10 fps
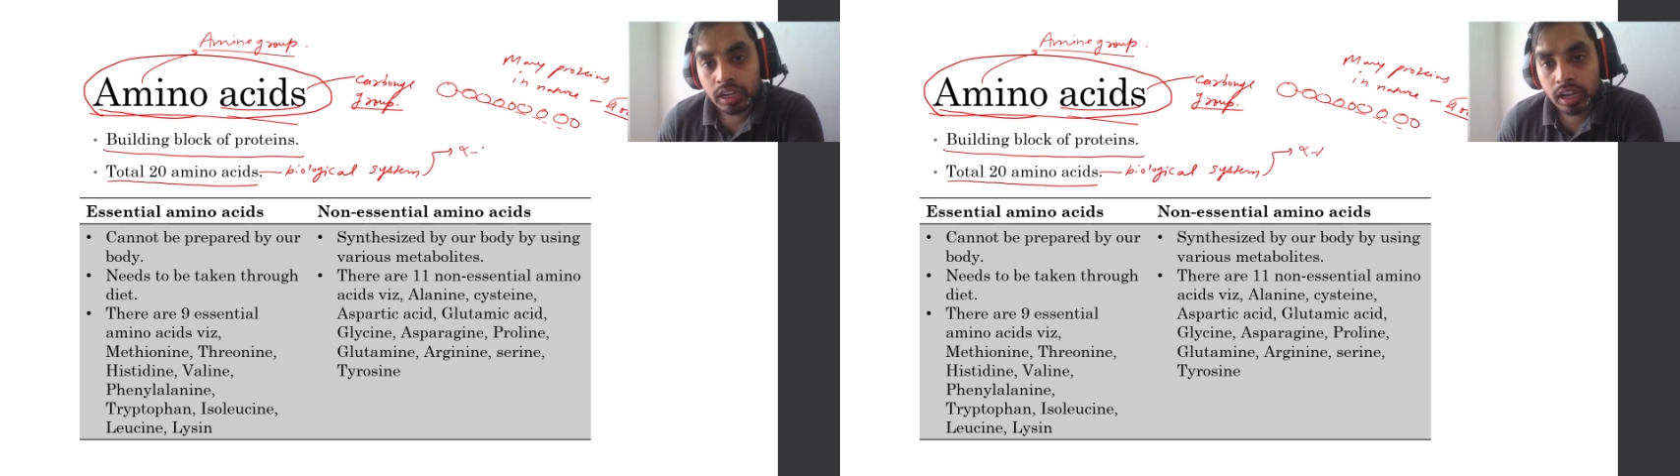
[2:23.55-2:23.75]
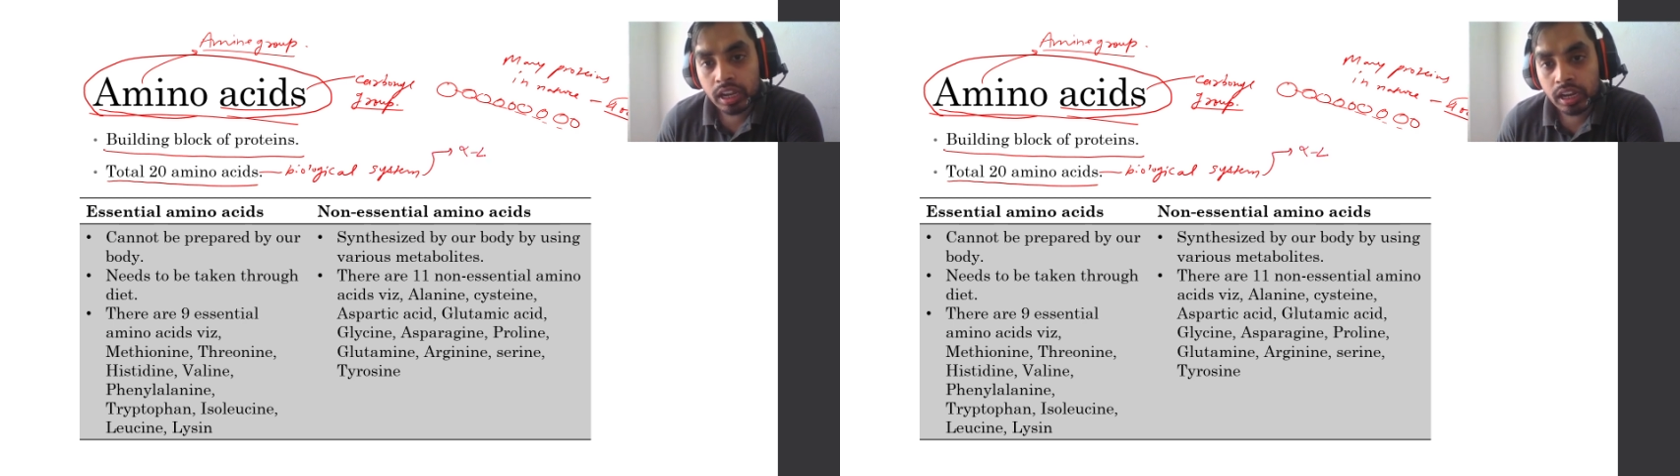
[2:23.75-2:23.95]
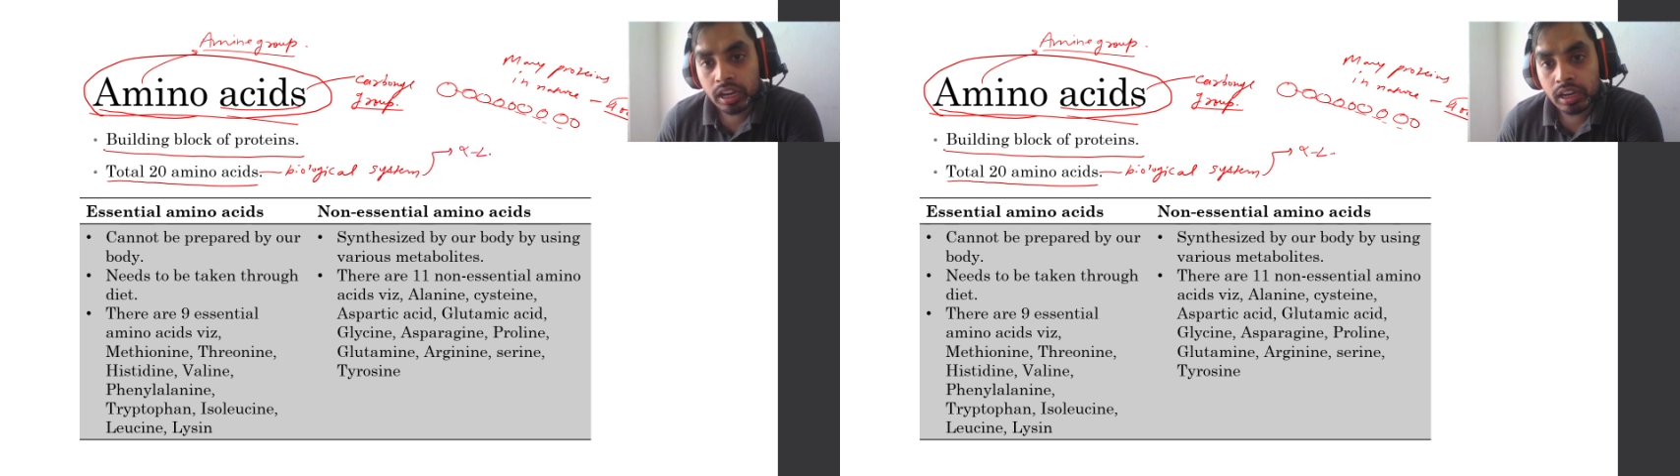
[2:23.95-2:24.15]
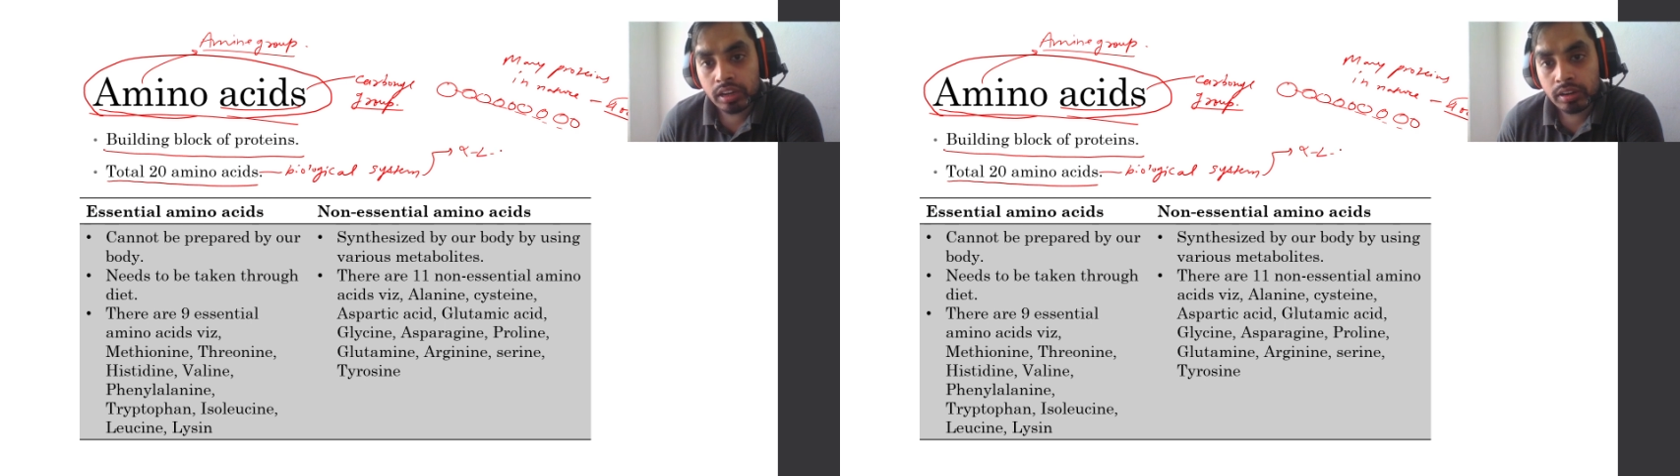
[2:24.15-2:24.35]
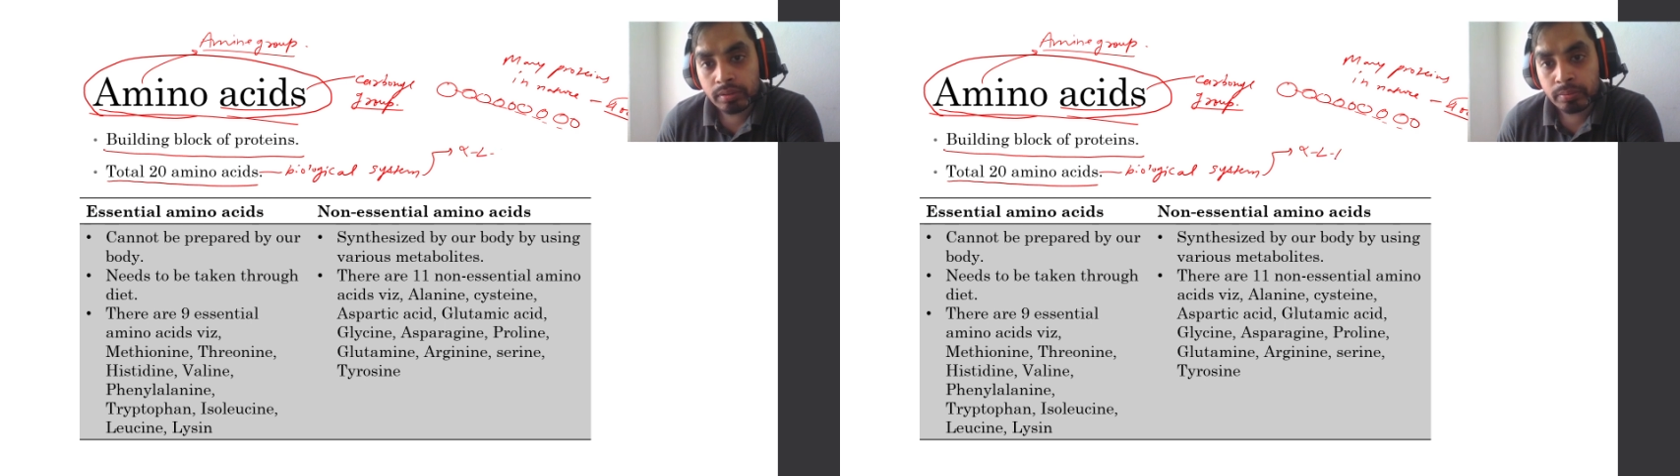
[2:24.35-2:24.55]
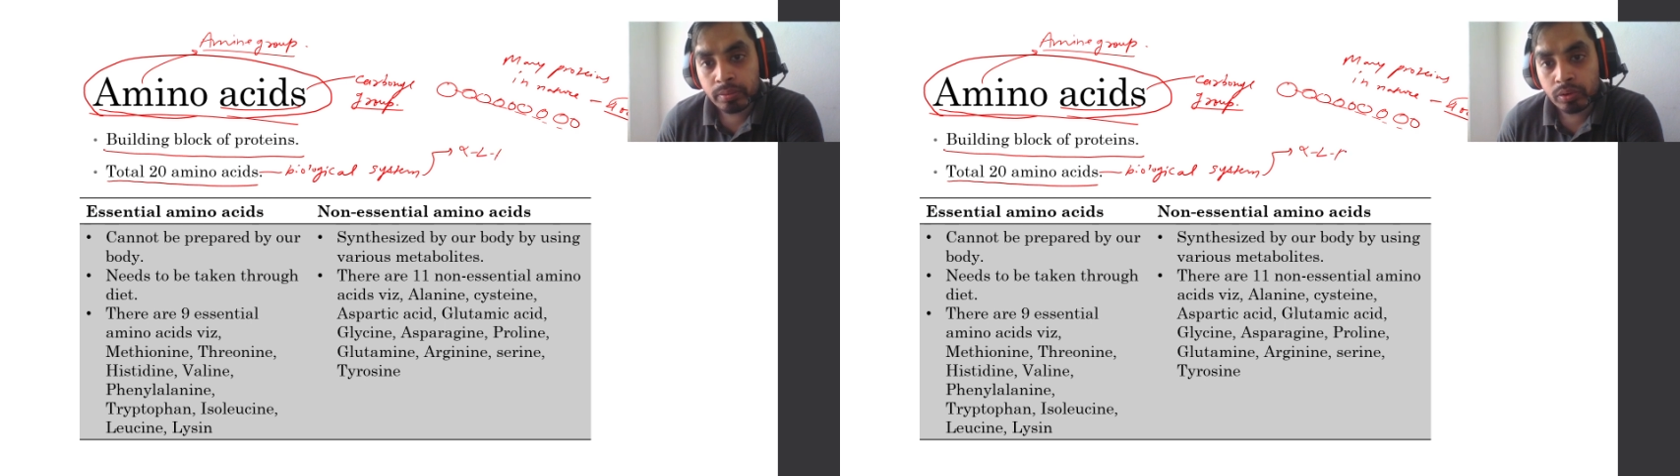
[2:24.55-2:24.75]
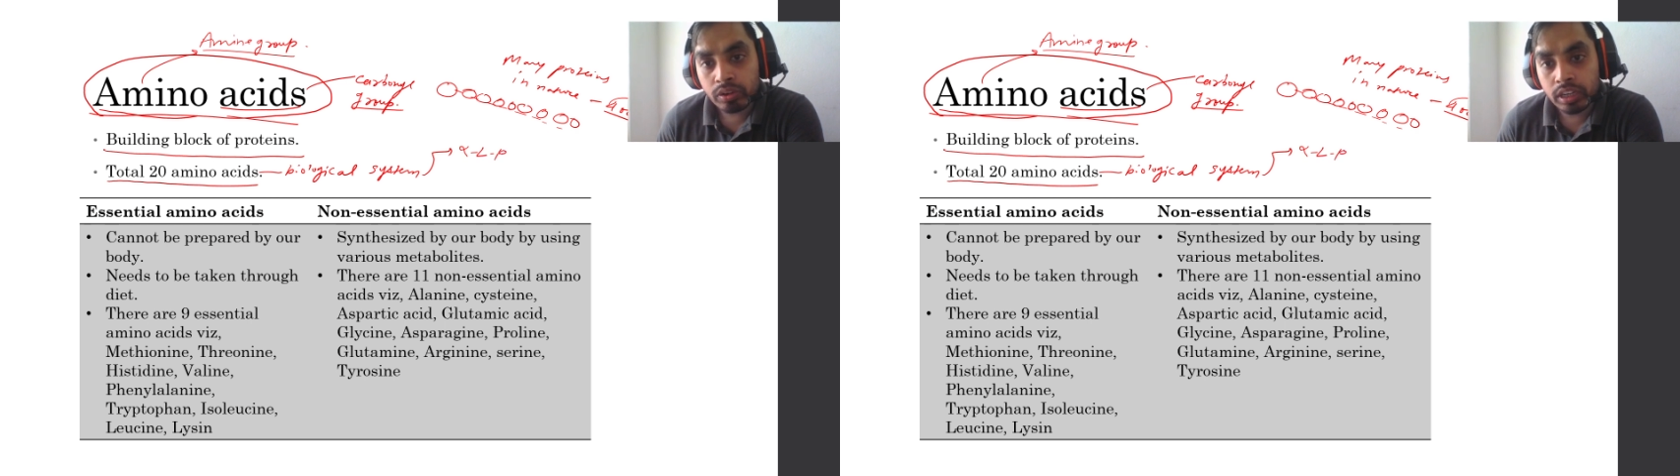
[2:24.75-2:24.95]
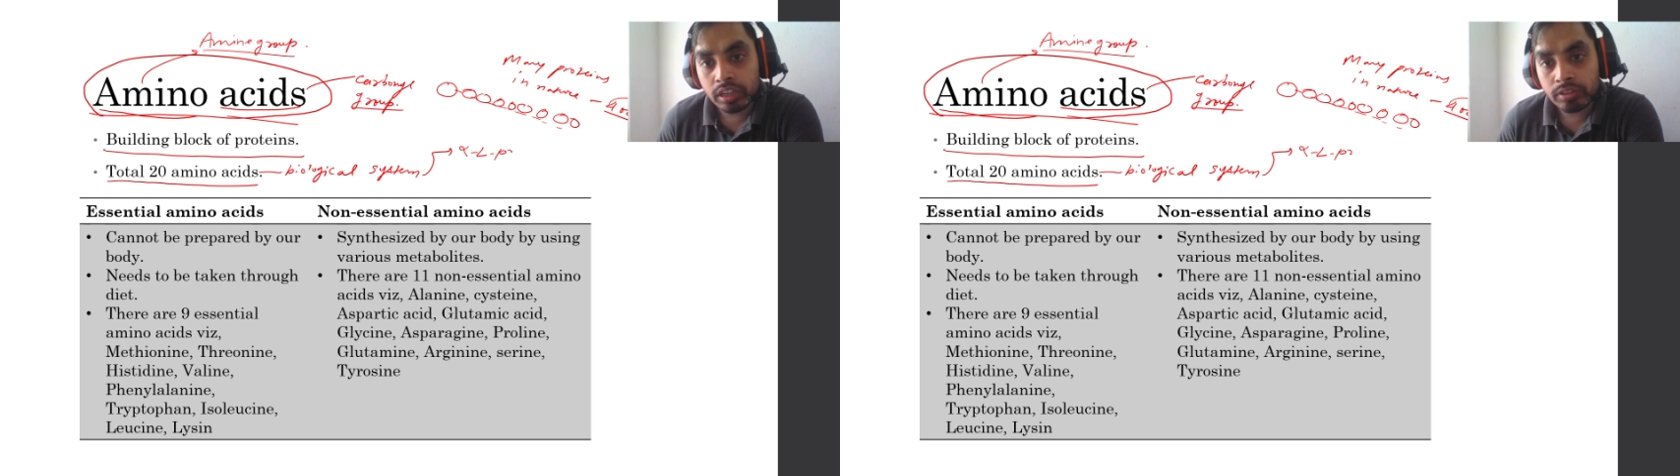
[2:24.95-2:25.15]
L
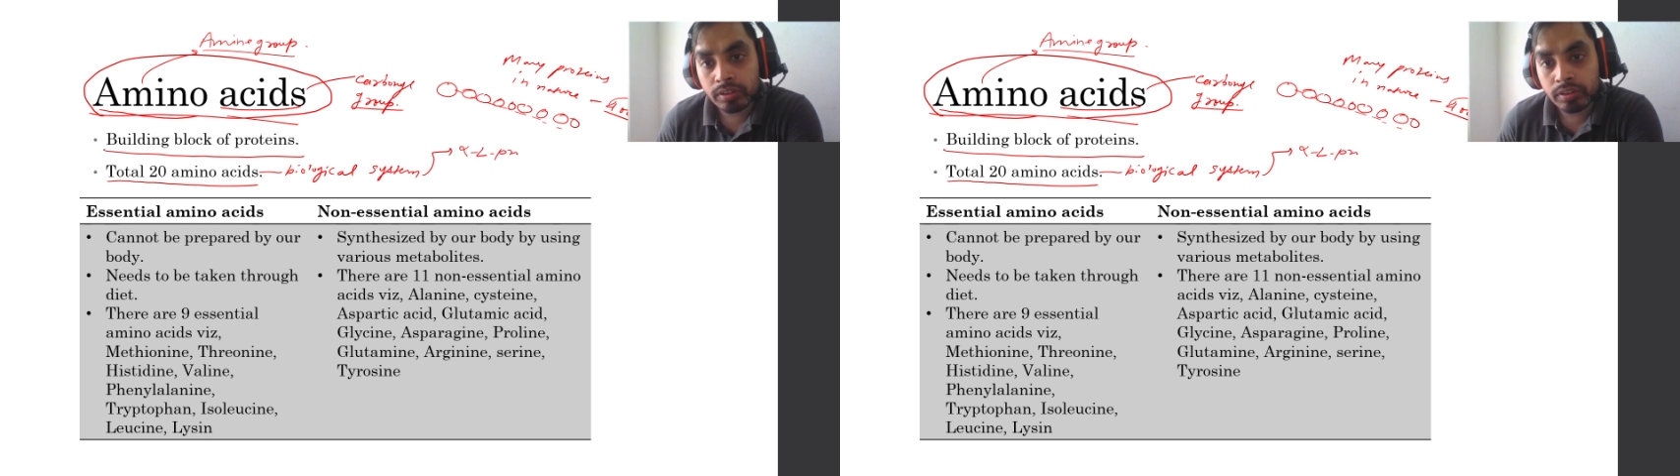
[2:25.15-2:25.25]
protein.